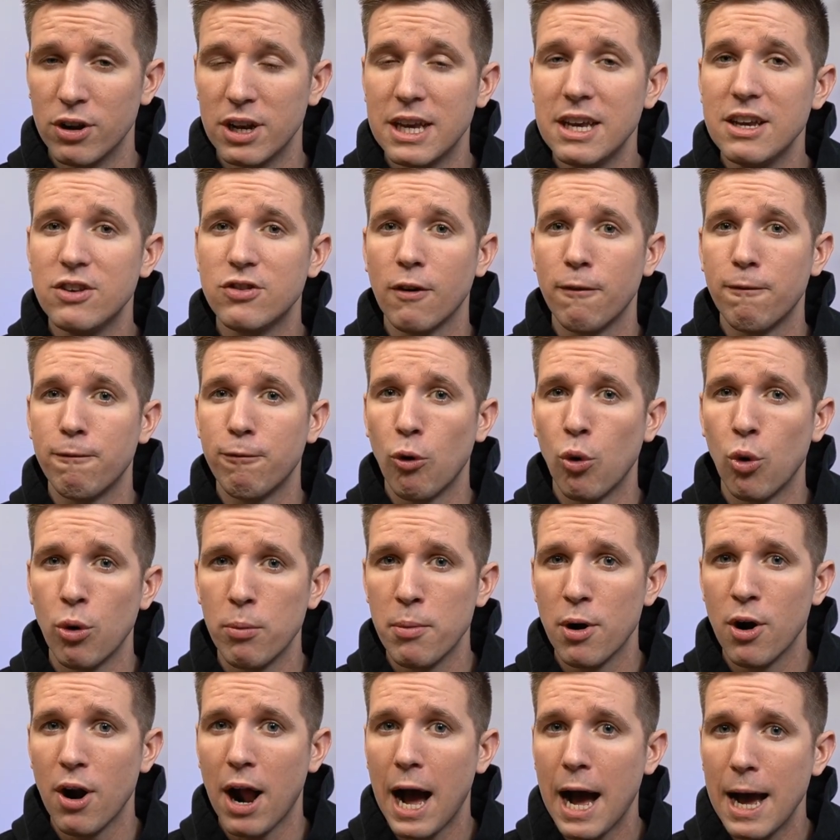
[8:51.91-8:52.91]
He's a
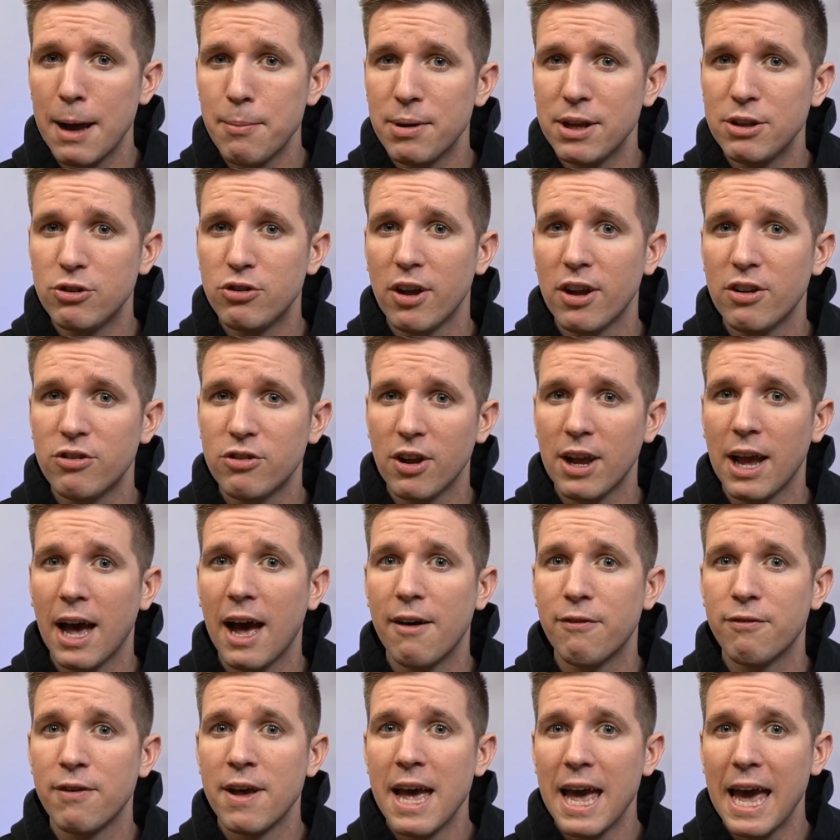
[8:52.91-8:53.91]
former
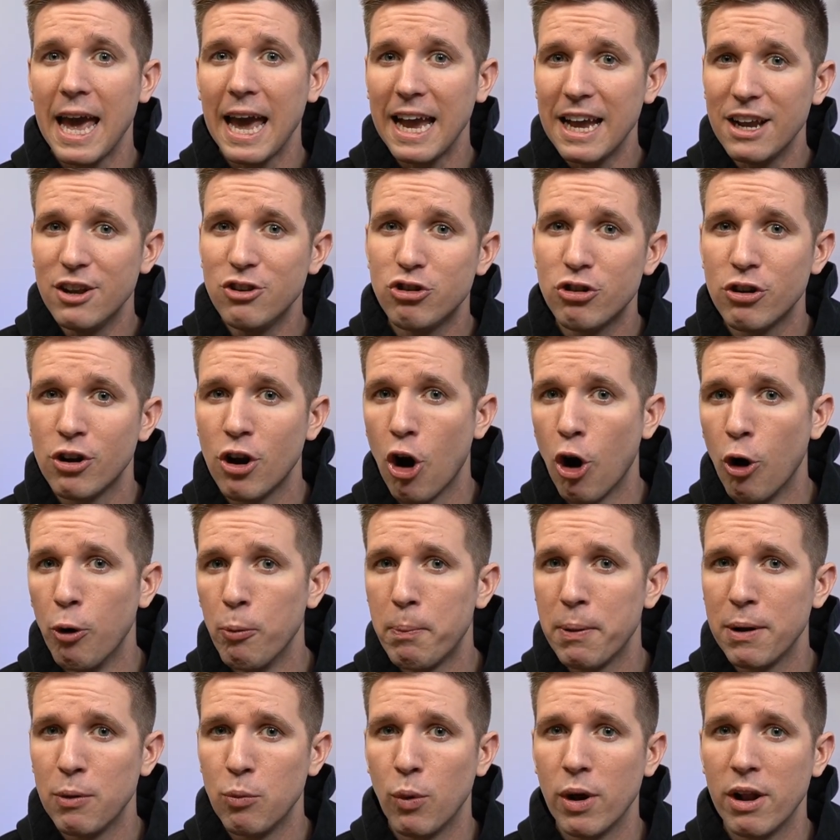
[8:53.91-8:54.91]
IBJJF Asian
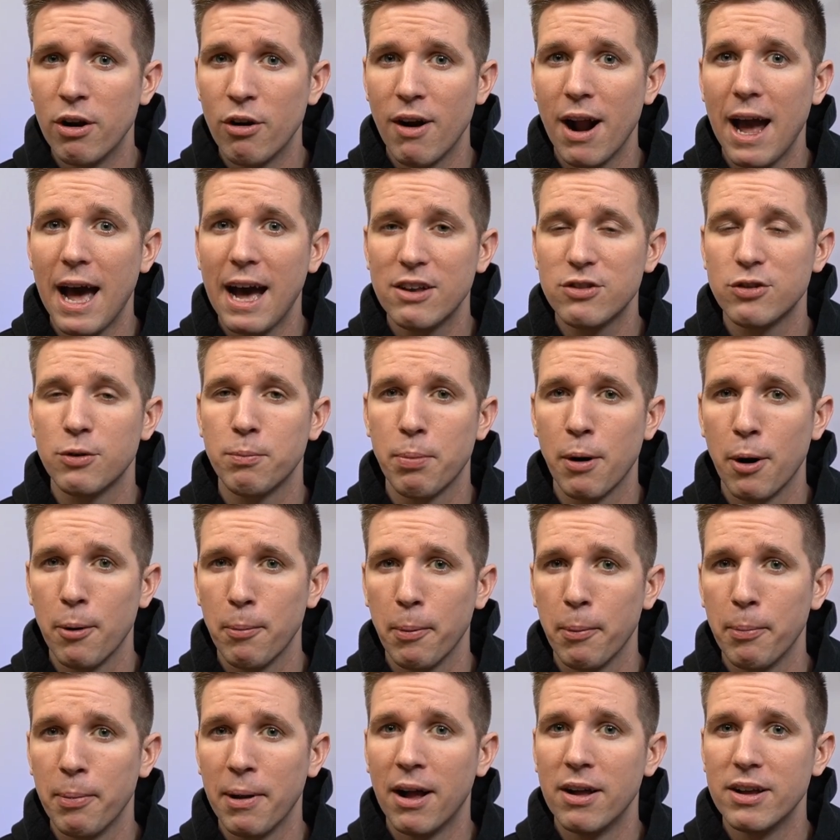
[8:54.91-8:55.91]
Open winner as a
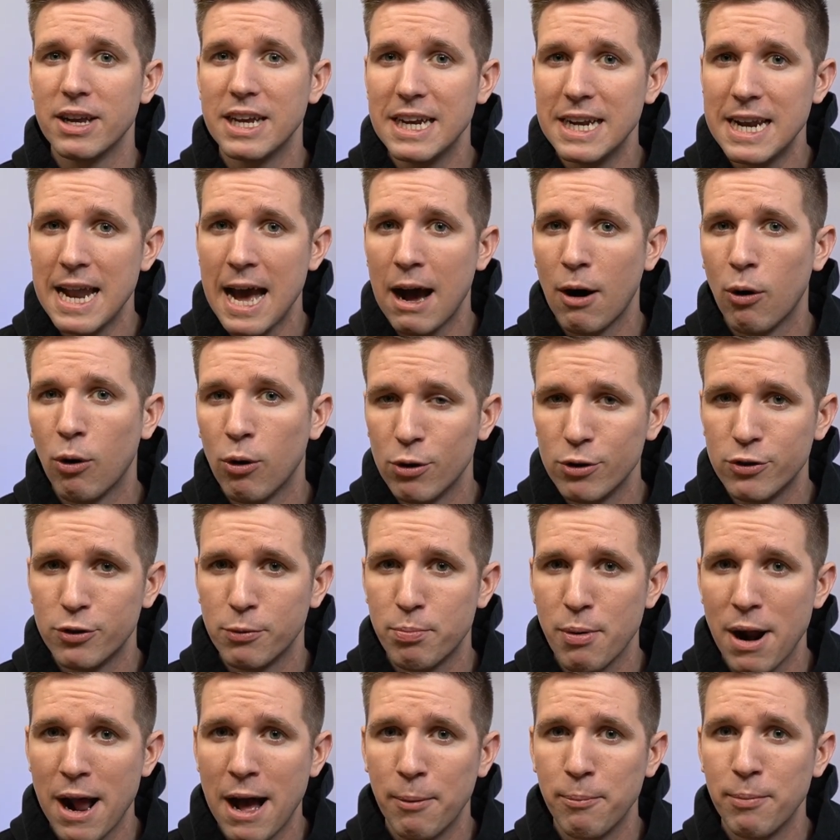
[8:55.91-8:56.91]
purple belt. He now holds a
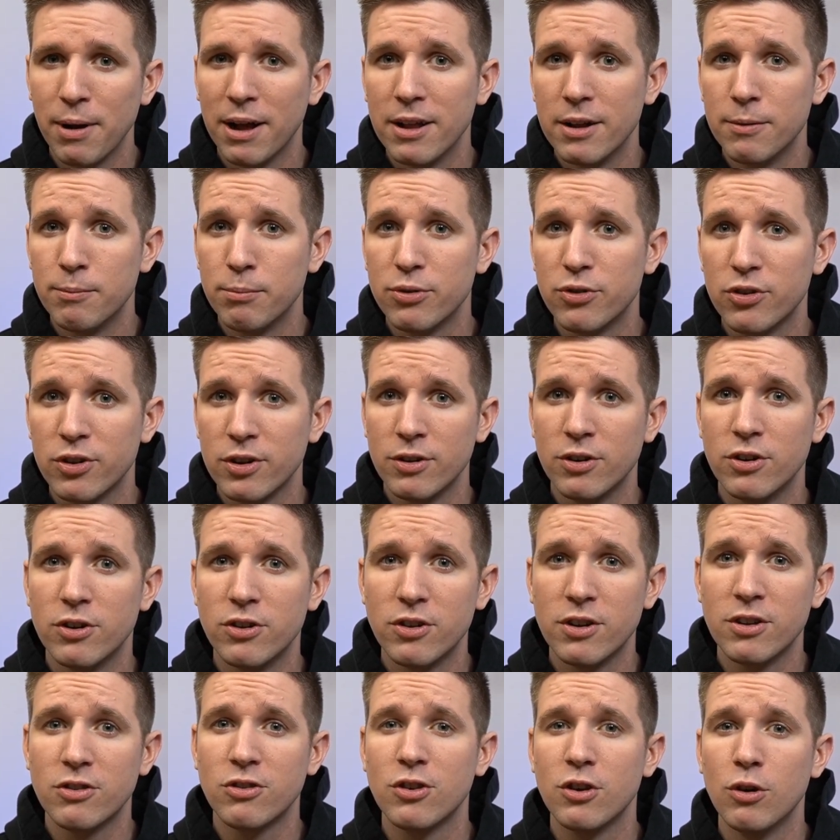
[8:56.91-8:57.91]
brown belt in Brazilian Jiu
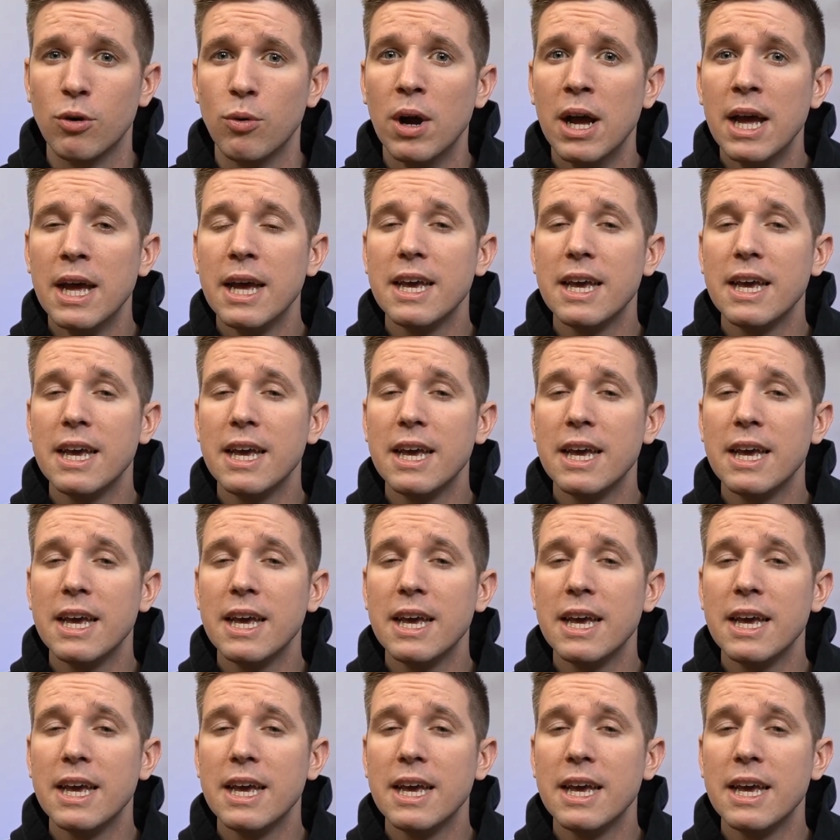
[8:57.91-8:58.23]
Jitsu.